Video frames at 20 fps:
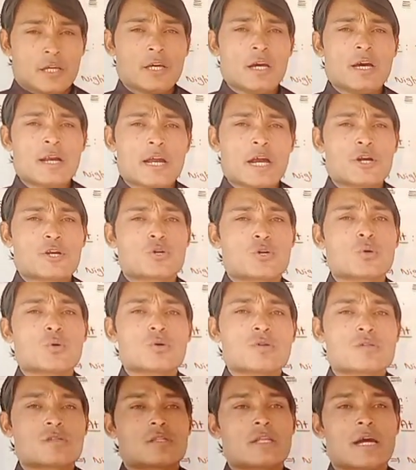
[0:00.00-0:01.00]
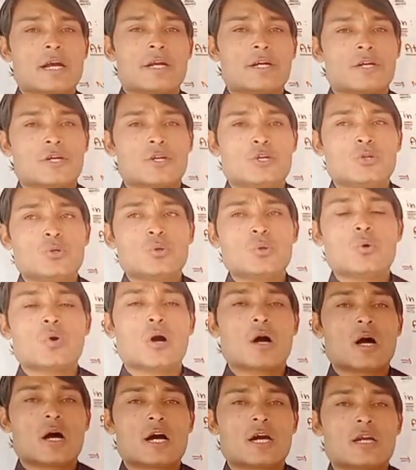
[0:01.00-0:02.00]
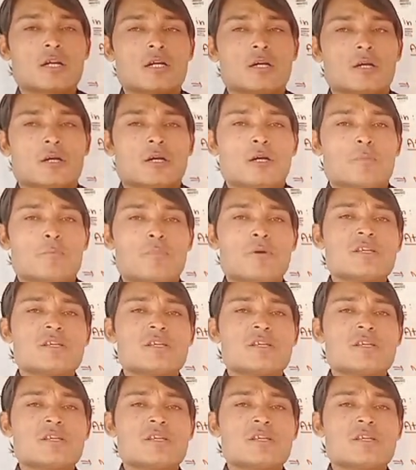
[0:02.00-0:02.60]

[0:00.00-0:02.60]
here it shows that you are